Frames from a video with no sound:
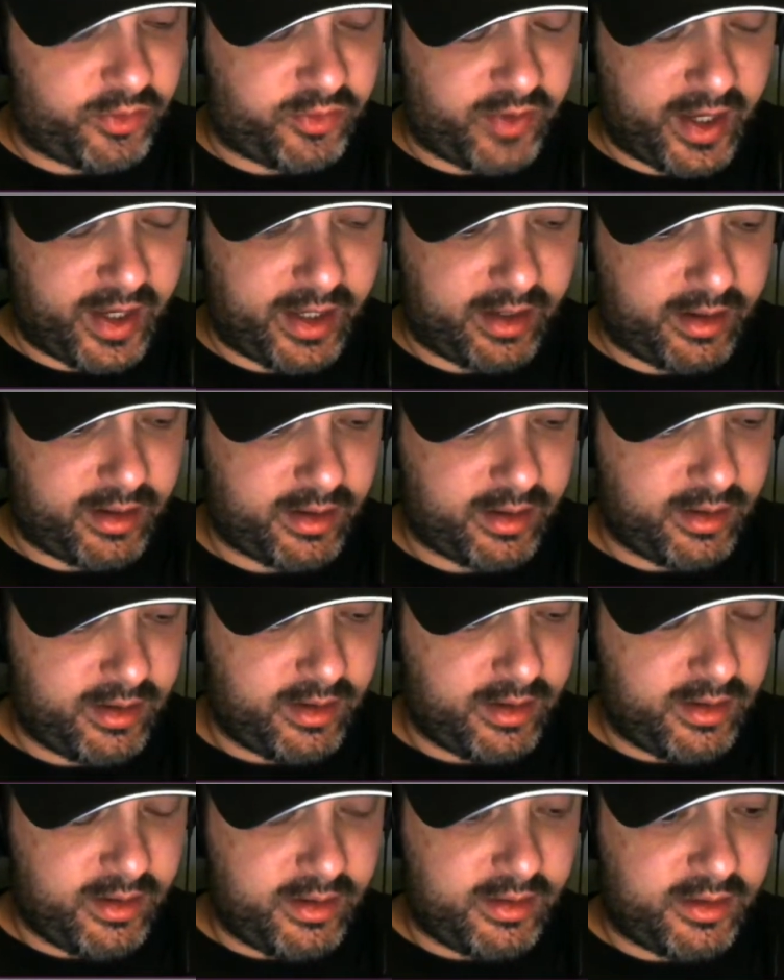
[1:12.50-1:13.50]
think
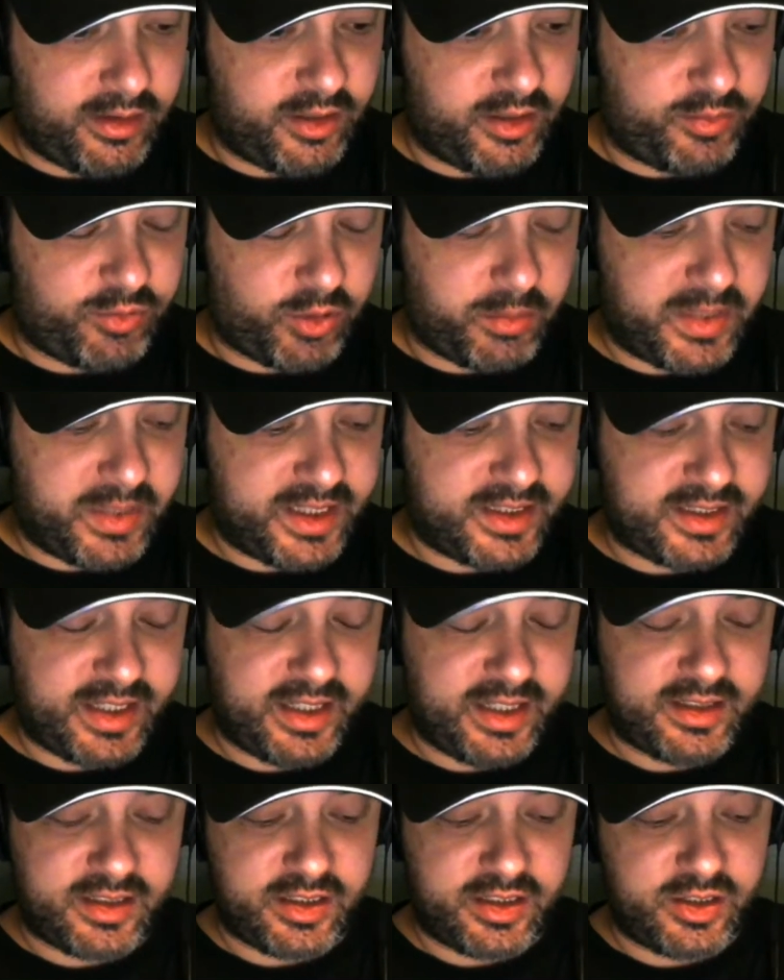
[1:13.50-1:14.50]
that it's probably
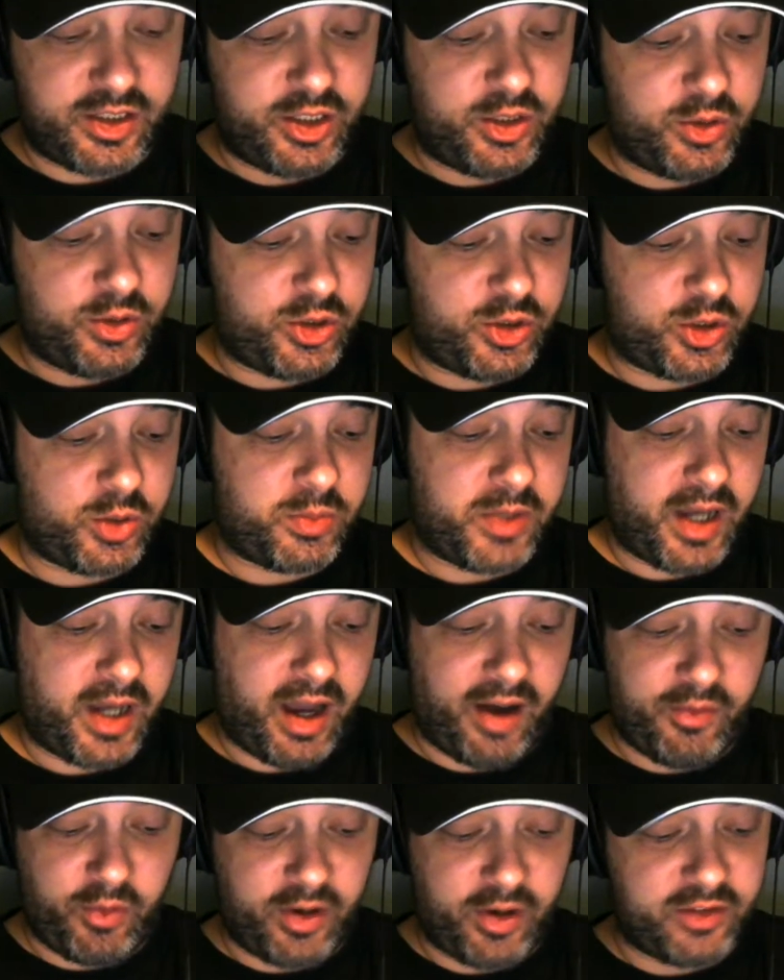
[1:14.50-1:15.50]
synced into YouTube yet.
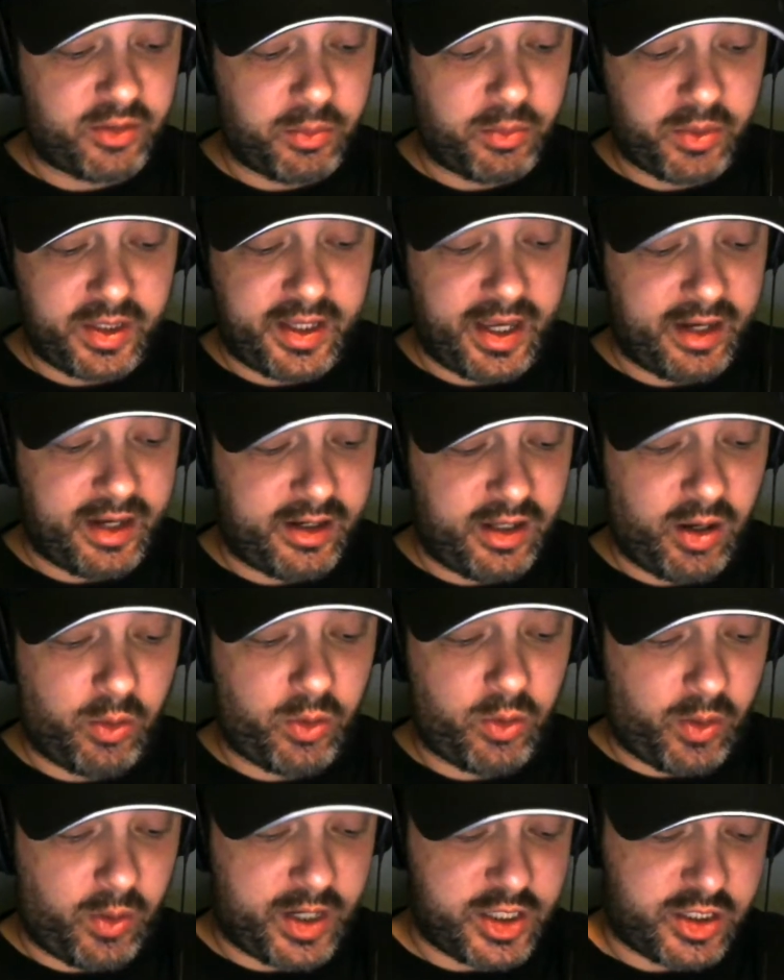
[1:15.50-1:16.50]
Otherwise, I will get the old
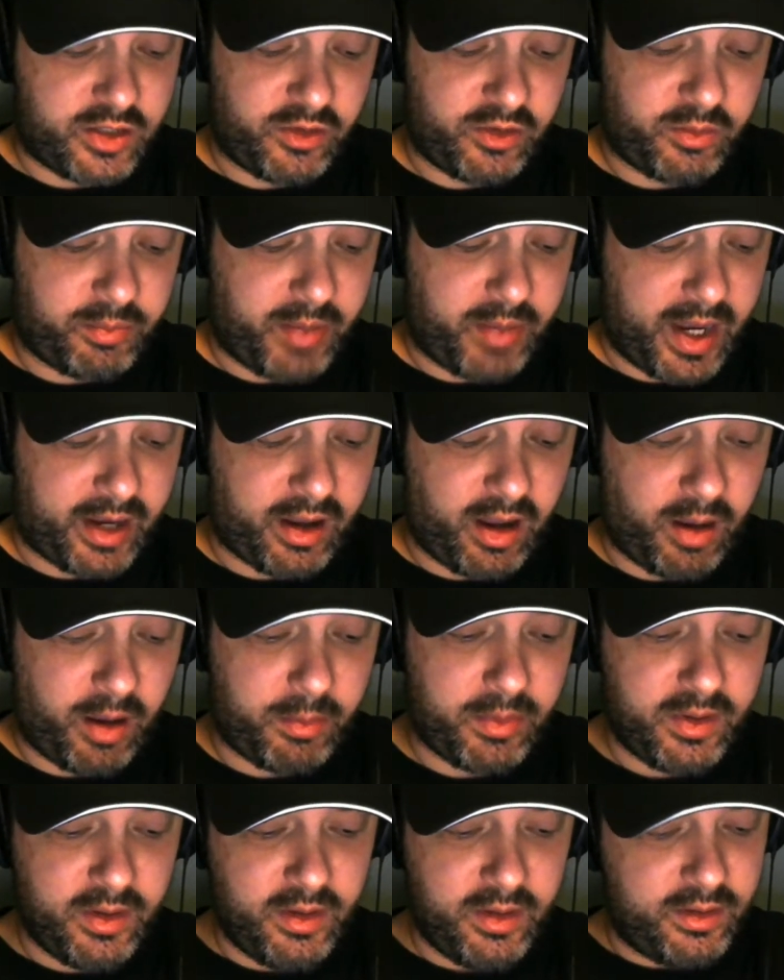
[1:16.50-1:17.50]
questions back
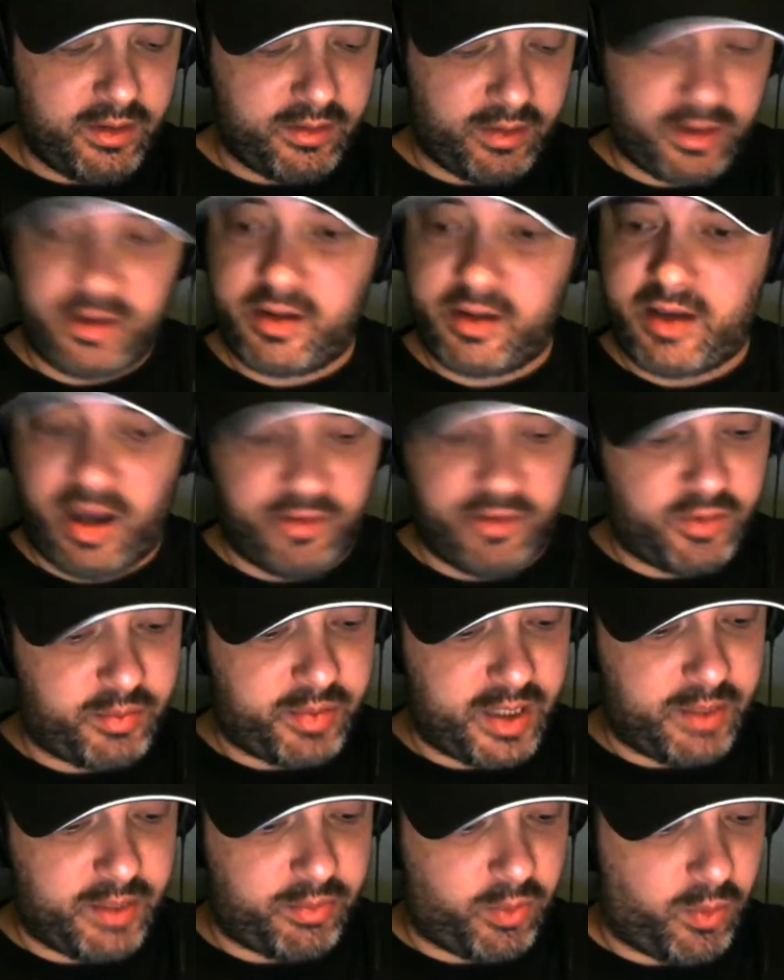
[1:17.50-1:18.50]
up so I can cover
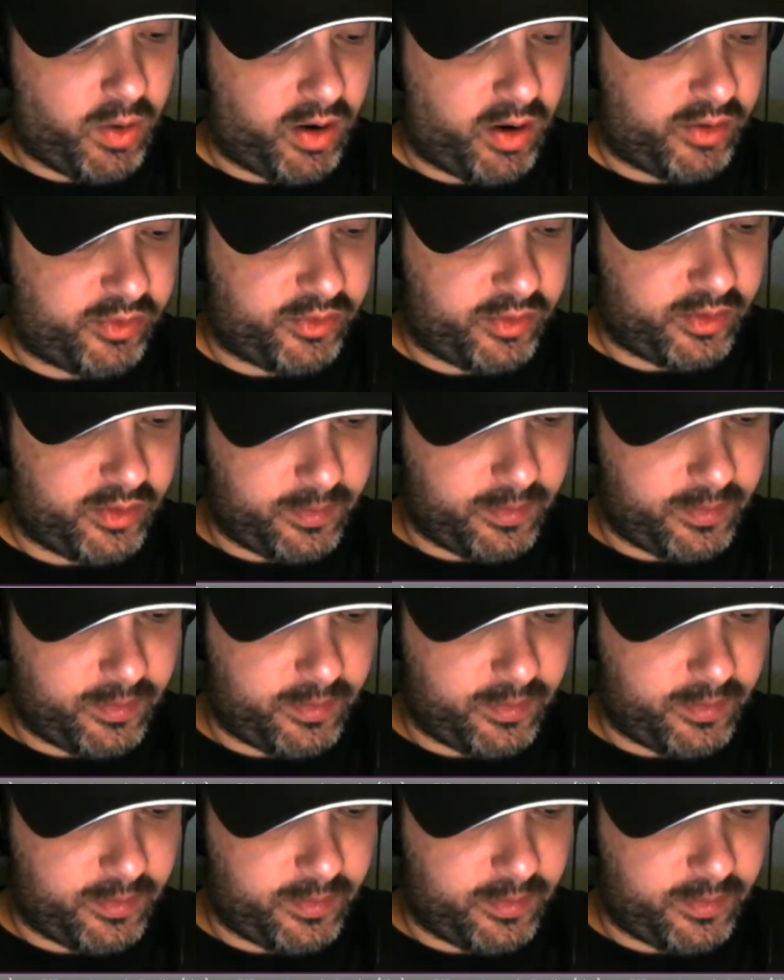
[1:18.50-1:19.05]
people off.